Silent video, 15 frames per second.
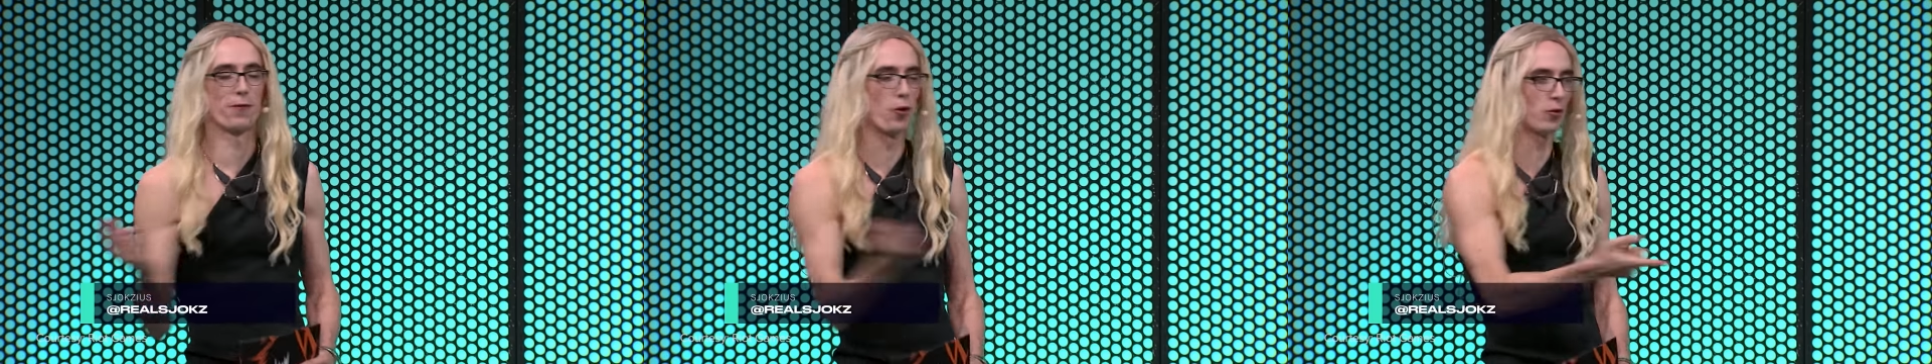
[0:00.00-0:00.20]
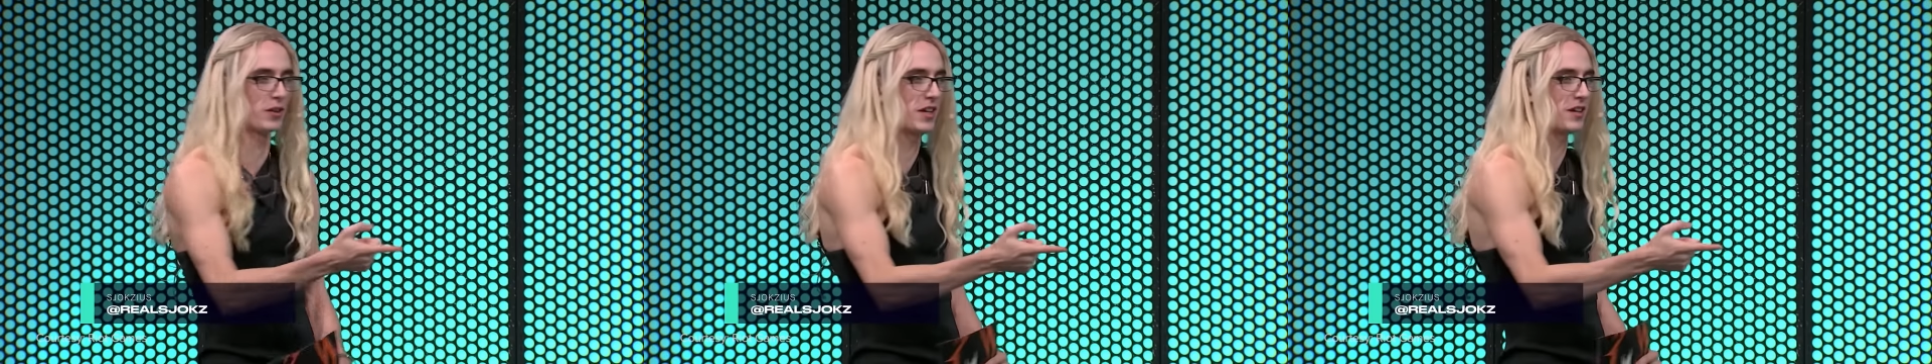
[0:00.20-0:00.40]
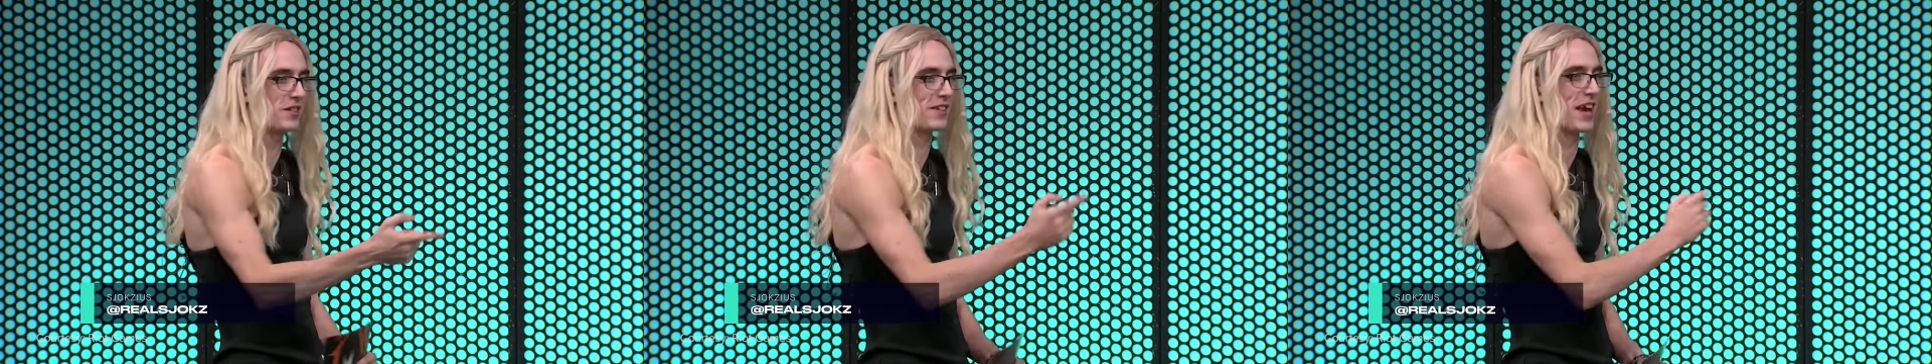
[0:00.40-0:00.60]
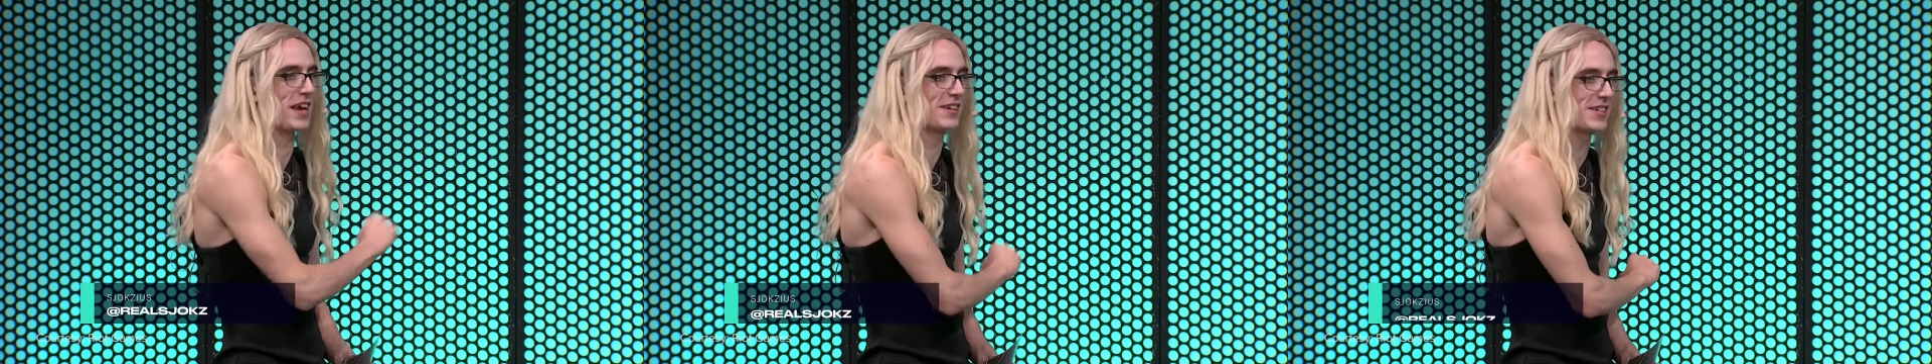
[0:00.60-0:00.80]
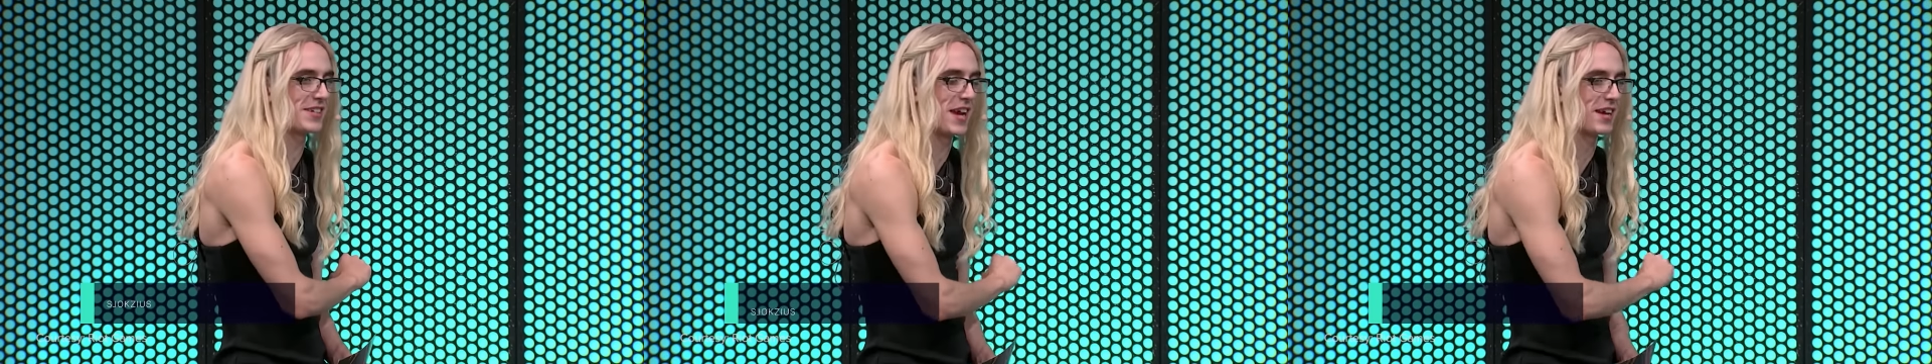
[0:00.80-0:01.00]
a
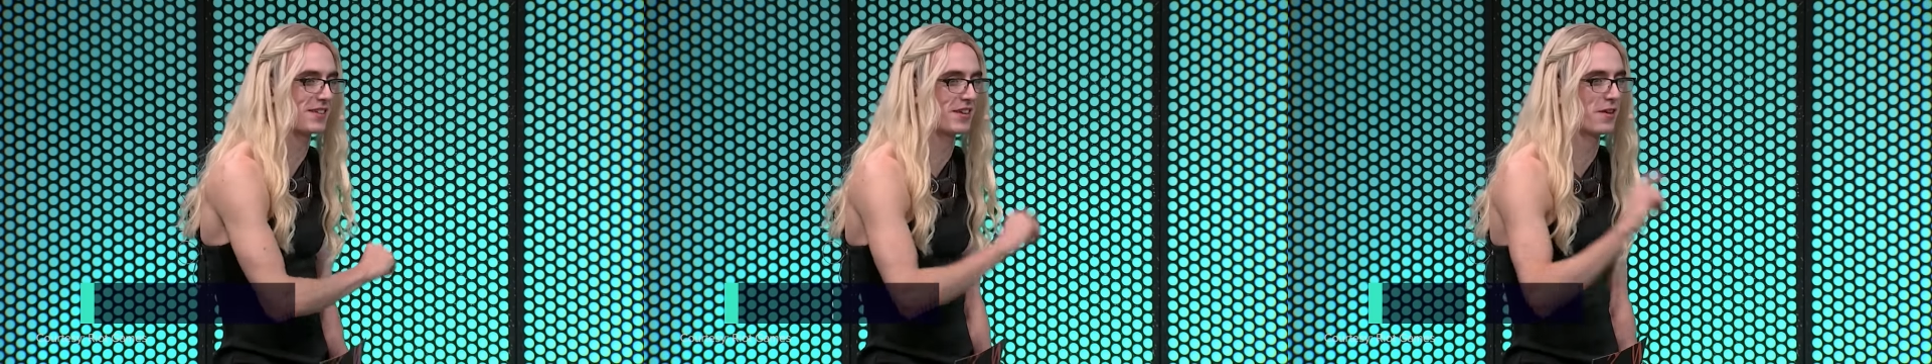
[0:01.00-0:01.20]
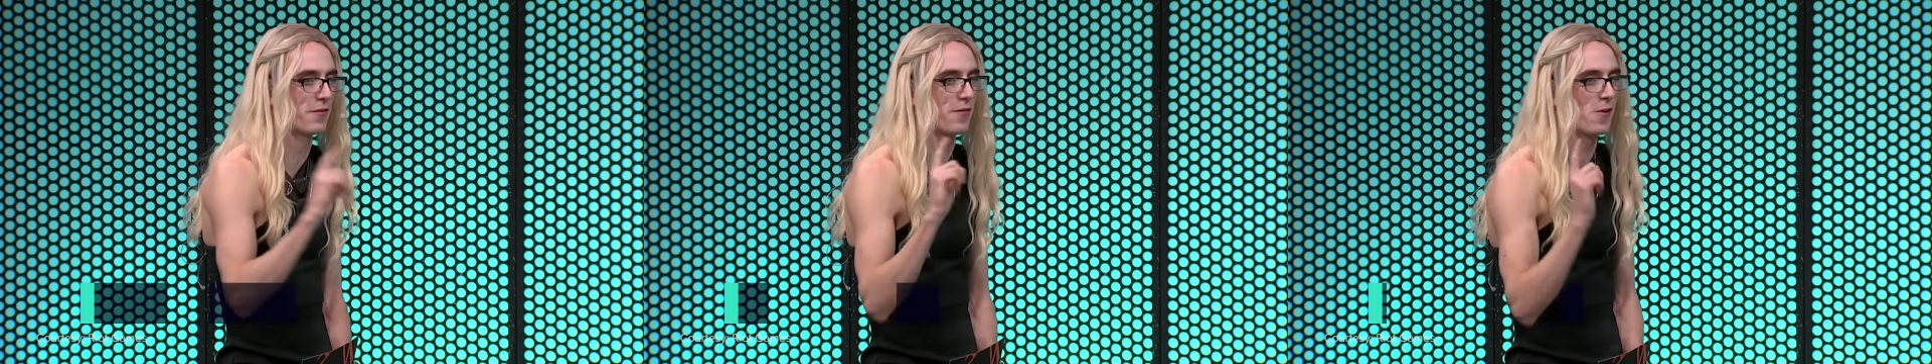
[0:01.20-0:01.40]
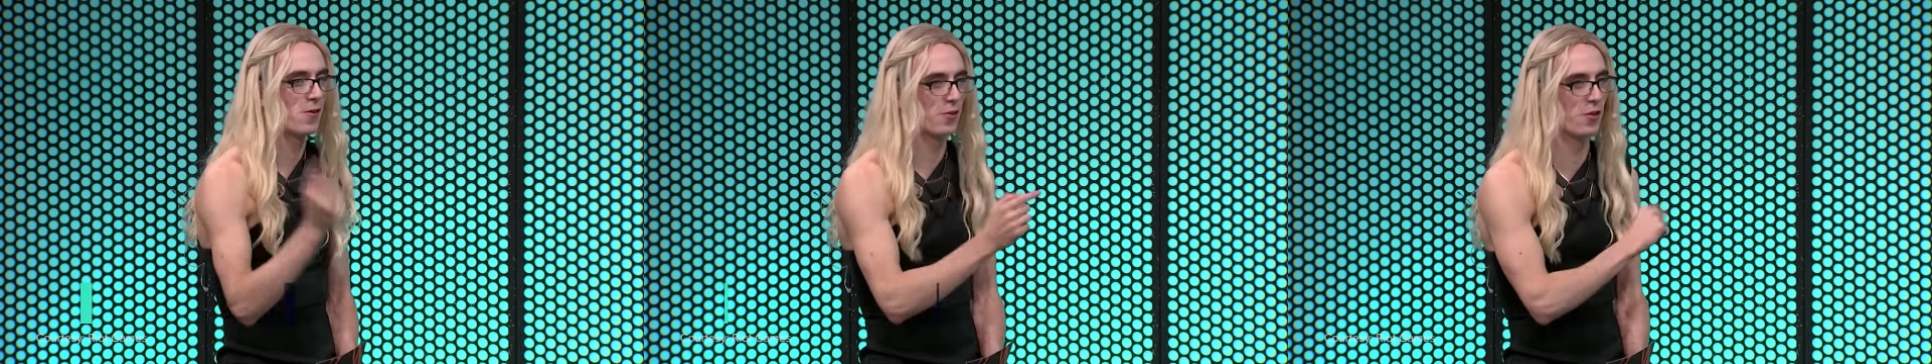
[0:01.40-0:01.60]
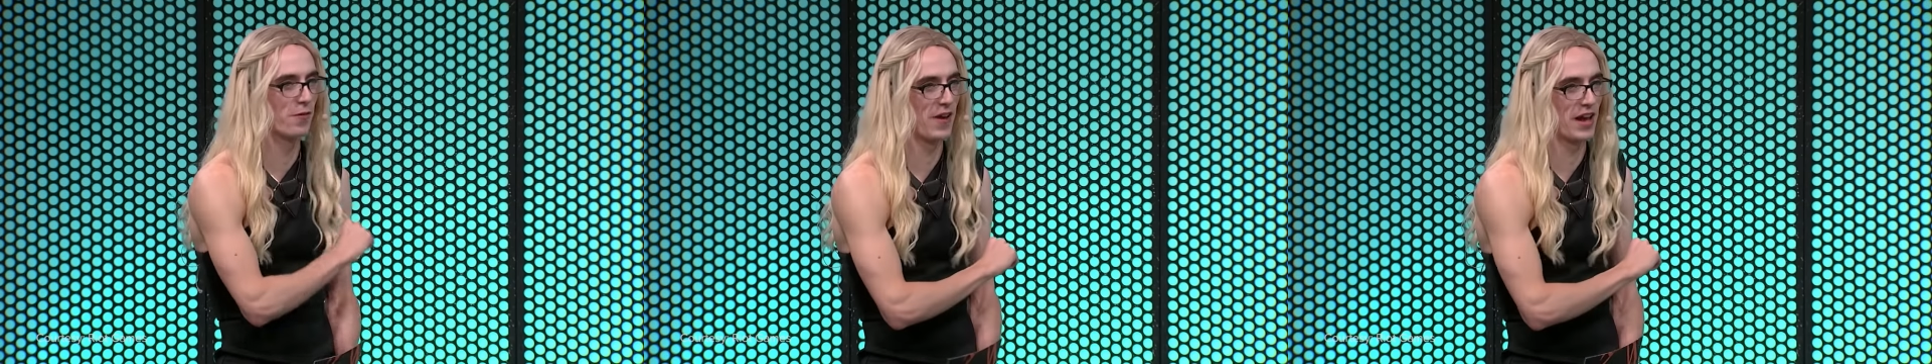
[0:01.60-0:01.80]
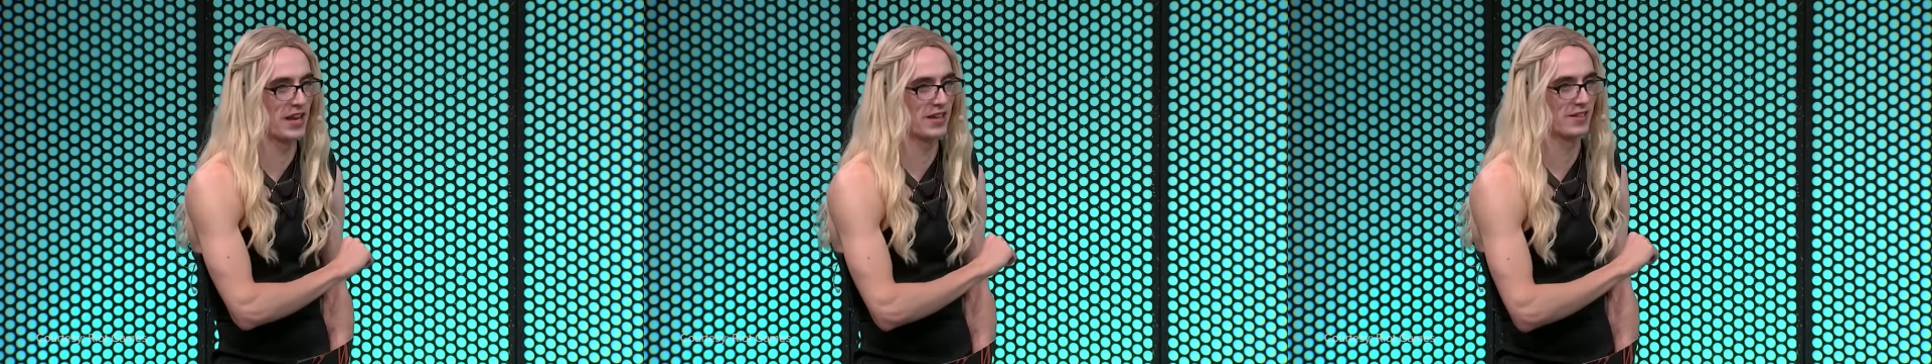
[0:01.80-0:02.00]
broadcast known for its
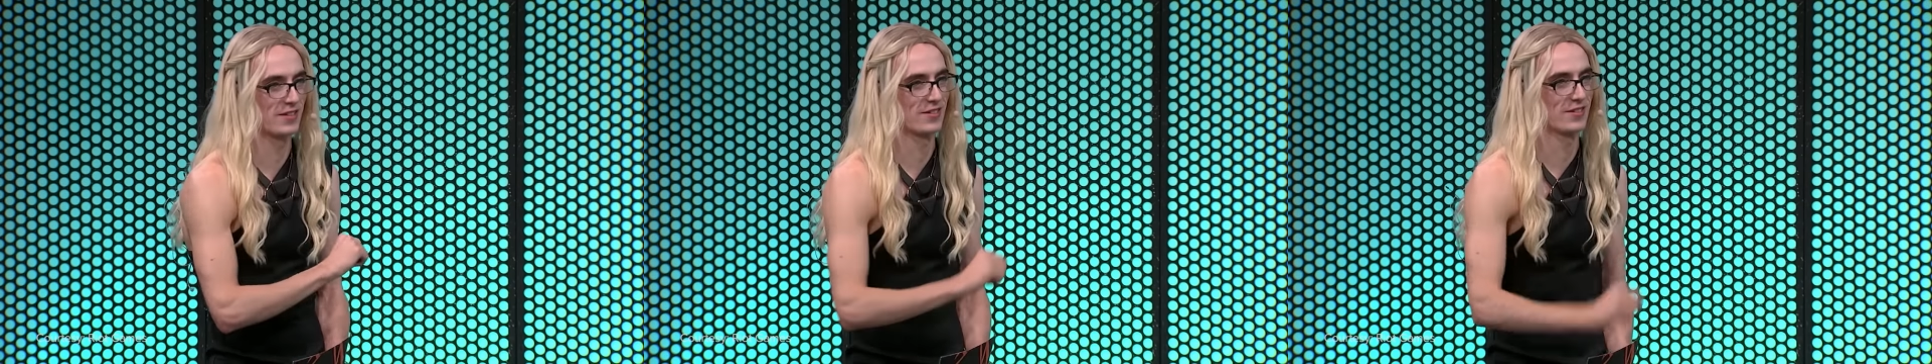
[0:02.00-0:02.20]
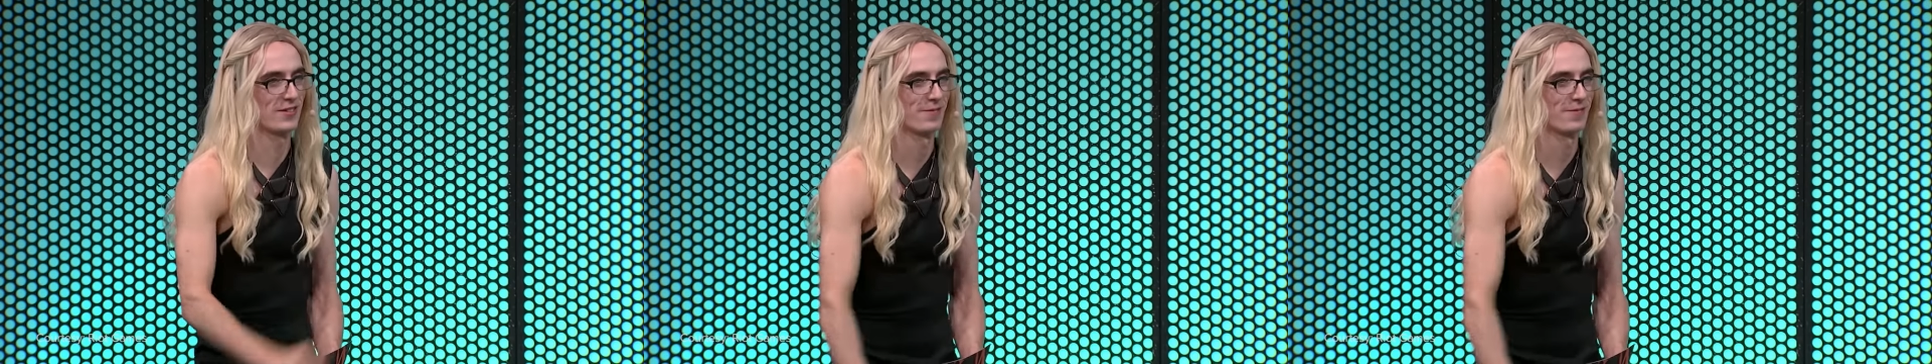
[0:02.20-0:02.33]
unique humor